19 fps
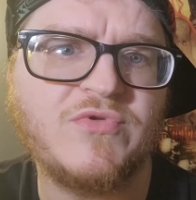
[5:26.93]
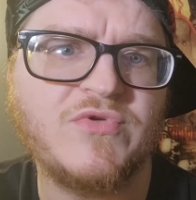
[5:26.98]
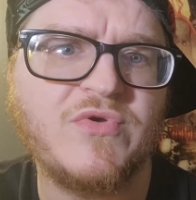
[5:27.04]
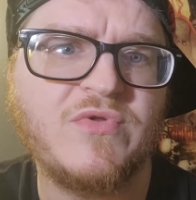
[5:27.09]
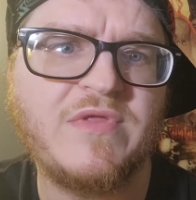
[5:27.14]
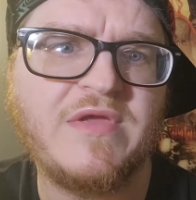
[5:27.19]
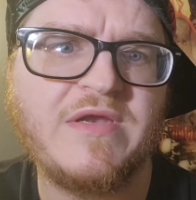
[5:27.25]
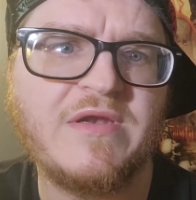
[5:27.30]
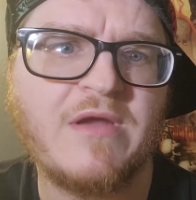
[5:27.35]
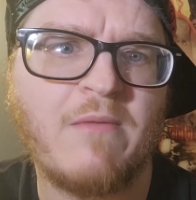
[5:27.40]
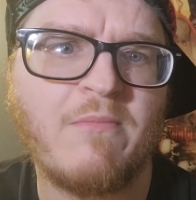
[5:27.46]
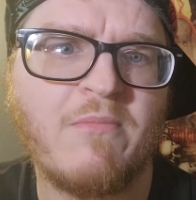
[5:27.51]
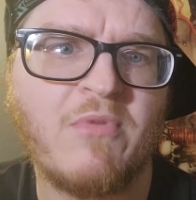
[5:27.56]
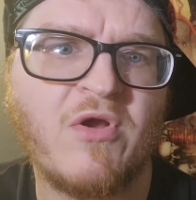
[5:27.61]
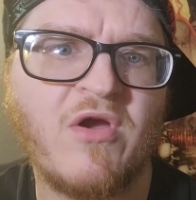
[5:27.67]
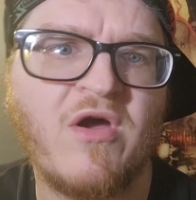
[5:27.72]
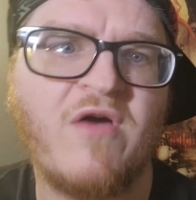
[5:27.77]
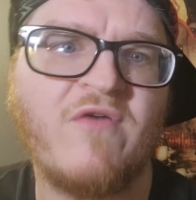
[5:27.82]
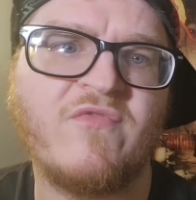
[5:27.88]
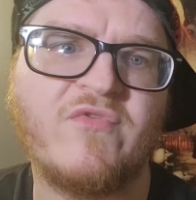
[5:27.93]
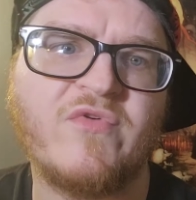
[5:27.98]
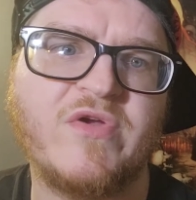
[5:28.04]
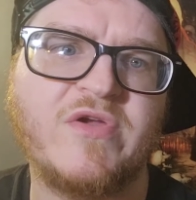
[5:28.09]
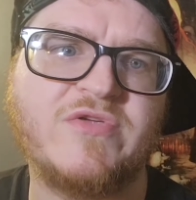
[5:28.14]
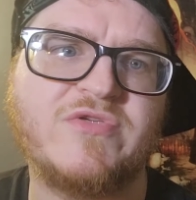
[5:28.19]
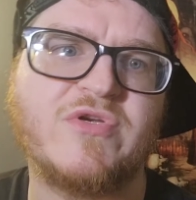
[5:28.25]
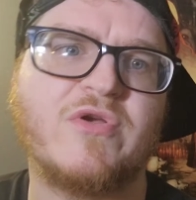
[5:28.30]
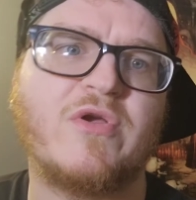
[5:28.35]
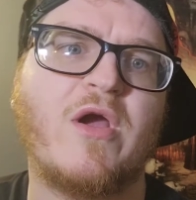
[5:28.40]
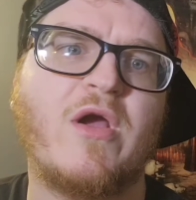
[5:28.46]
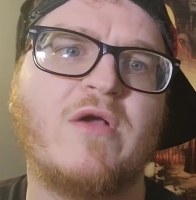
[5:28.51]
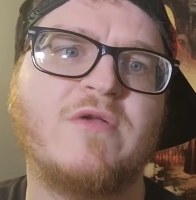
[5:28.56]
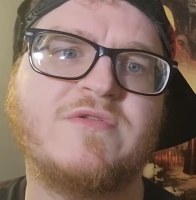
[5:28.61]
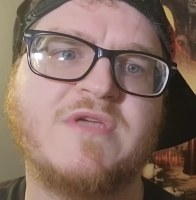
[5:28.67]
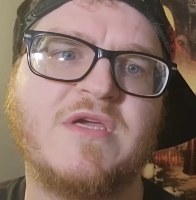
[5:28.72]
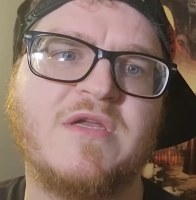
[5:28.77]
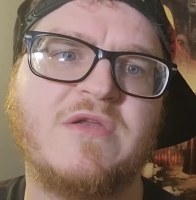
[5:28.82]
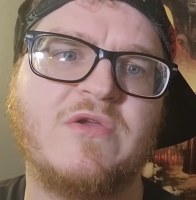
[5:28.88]
to the number of creature
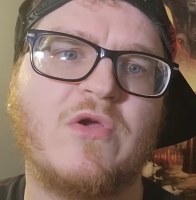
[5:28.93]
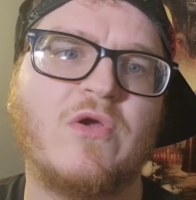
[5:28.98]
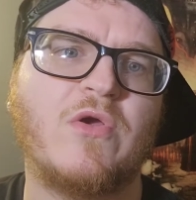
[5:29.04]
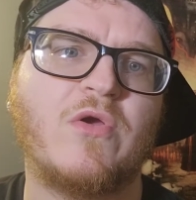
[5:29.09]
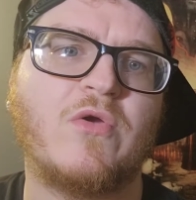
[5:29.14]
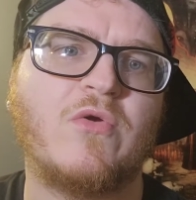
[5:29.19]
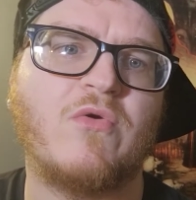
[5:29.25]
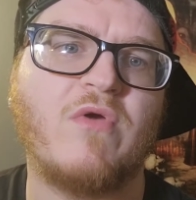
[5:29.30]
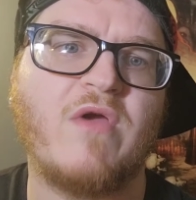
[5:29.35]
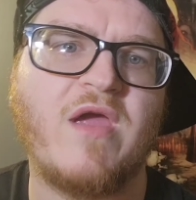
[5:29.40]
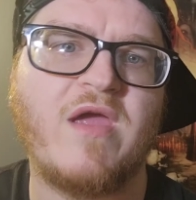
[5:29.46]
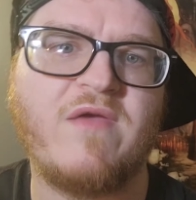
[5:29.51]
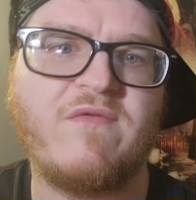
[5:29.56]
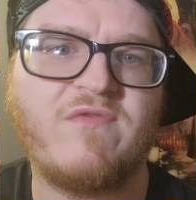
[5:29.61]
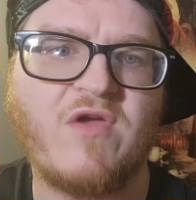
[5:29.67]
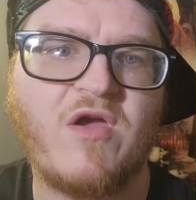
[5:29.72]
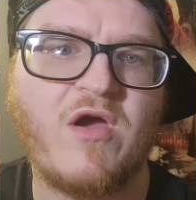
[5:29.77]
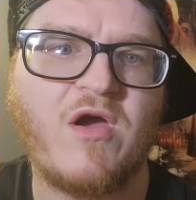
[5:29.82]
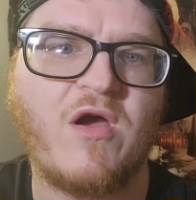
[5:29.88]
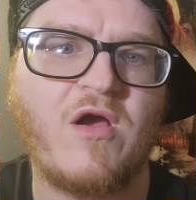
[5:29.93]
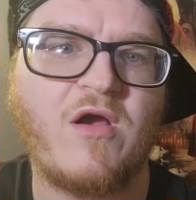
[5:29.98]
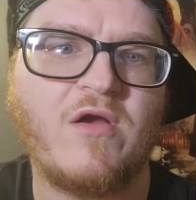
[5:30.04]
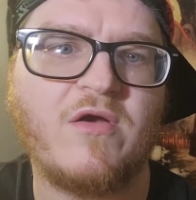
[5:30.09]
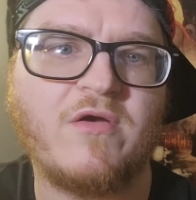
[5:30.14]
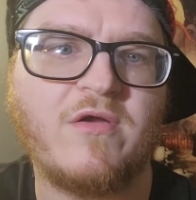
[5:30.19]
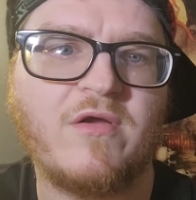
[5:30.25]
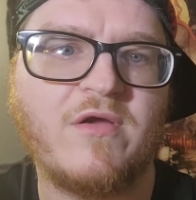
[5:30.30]
cards in your graveyard.